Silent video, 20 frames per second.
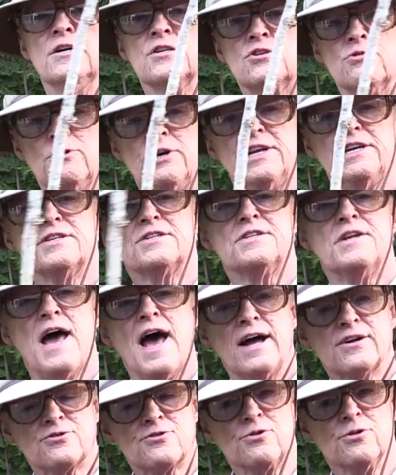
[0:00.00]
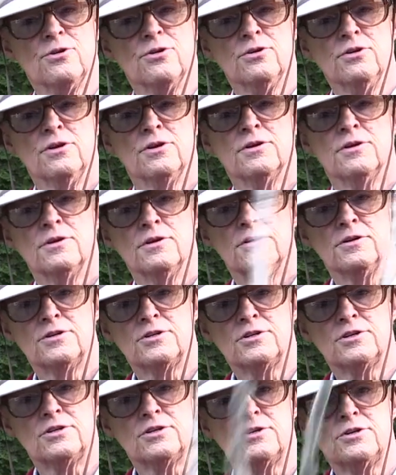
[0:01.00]
So it is natural
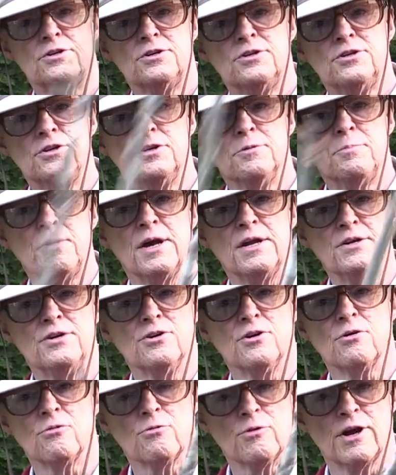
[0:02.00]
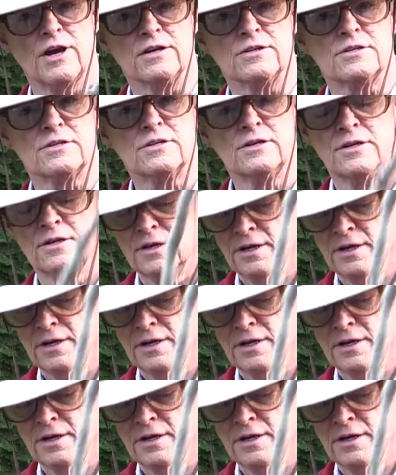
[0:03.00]
to bend your wrist.